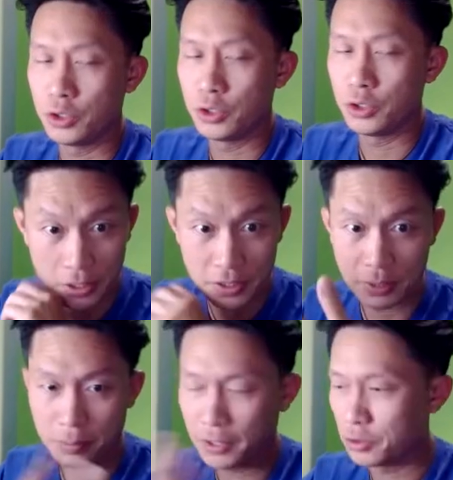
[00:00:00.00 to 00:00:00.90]
are being
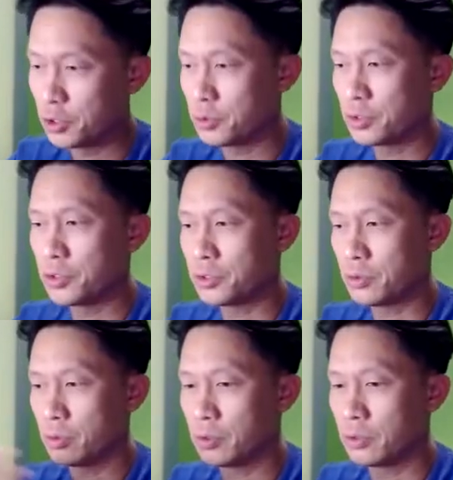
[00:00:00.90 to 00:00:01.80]
sent by the users
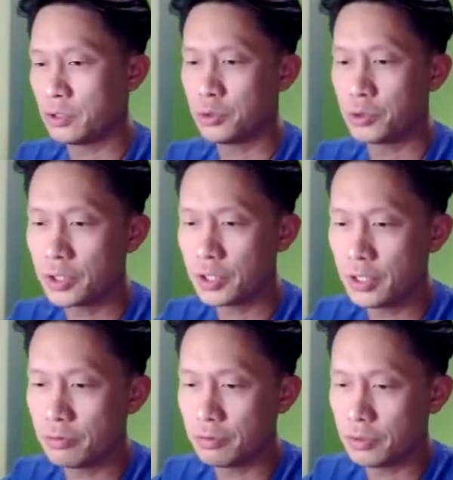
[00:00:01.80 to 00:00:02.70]
or users
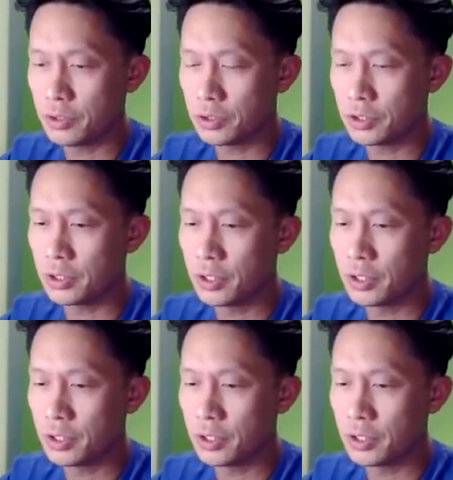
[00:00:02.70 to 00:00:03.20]
leave. You can